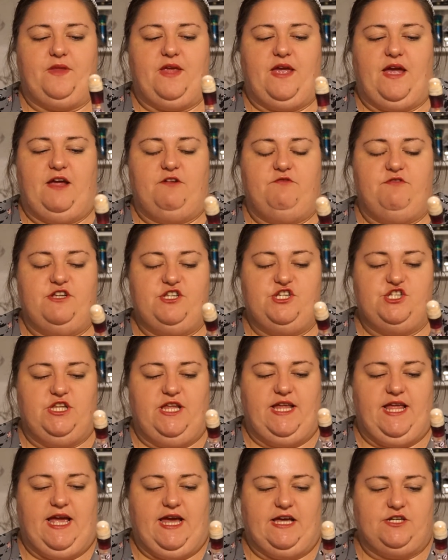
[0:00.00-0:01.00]

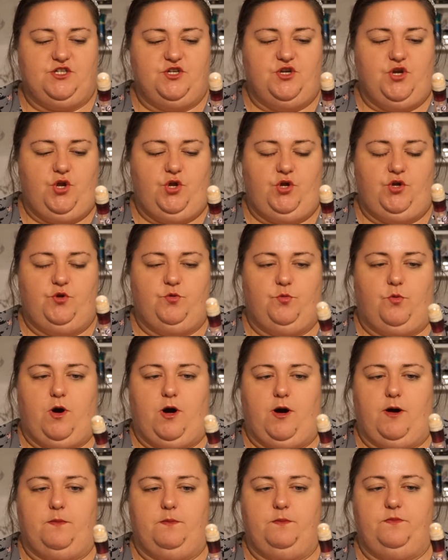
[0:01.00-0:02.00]
Originally I had a nude
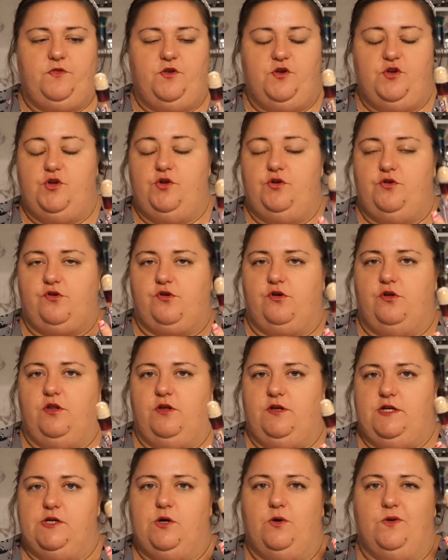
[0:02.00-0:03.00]
one, the nude
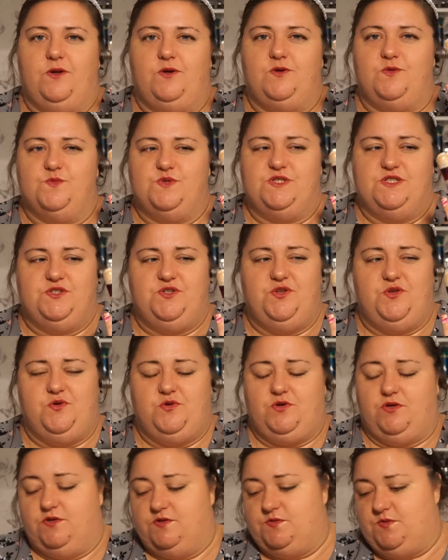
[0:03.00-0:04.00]
colour. It only comes in 2
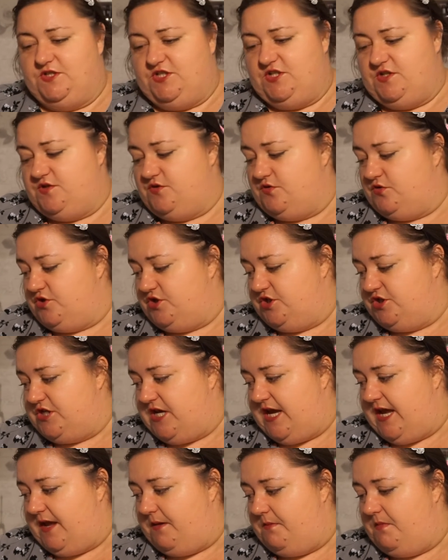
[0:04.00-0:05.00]
colours, which is such a
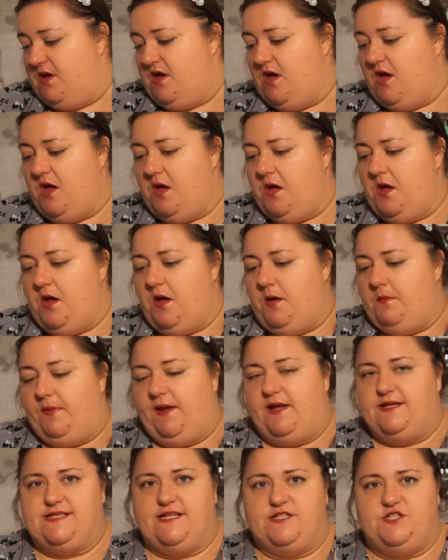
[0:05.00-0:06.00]
shame
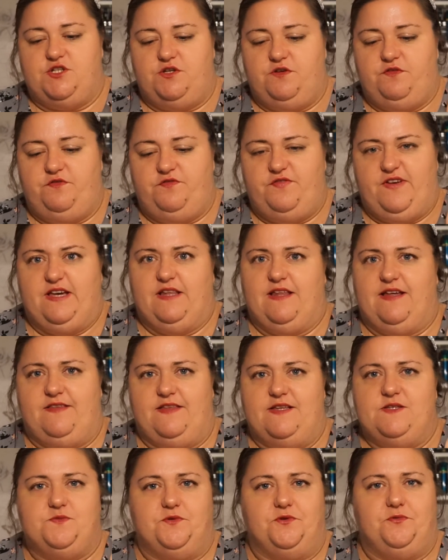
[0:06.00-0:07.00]
because I do feel like
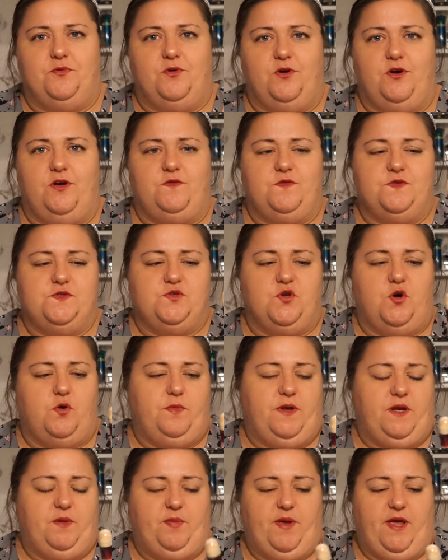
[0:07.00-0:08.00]
this would work for so
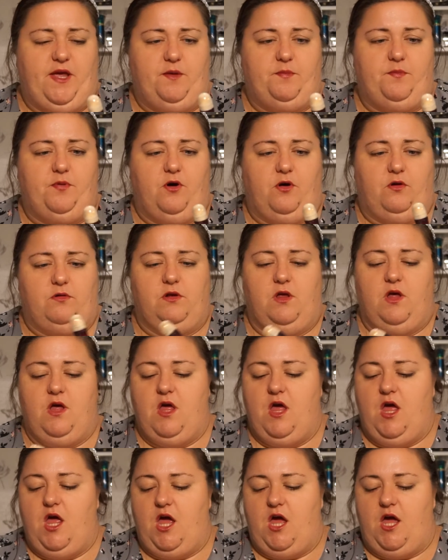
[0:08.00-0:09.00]
many people.
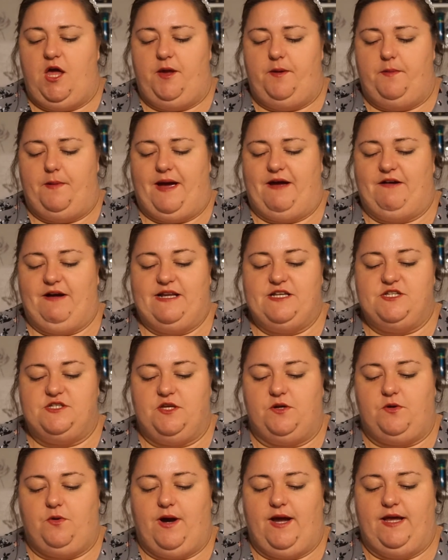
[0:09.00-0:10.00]
I
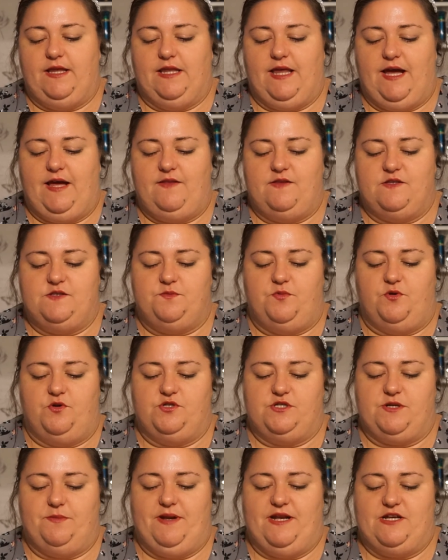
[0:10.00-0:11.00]
actually quite like the
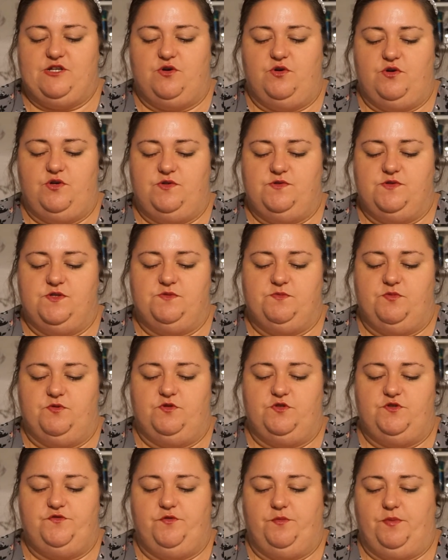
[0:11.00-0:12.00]
sponge. I mean, I don't use the
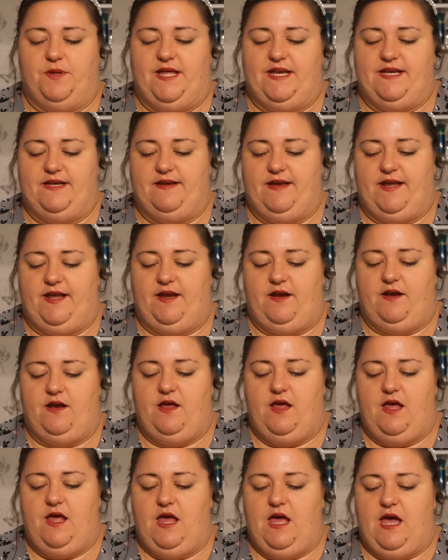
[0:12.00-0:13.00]
sponge for blending
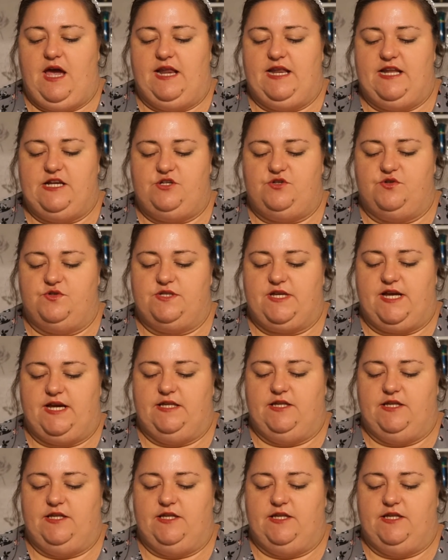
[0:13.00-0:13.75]
and it does get a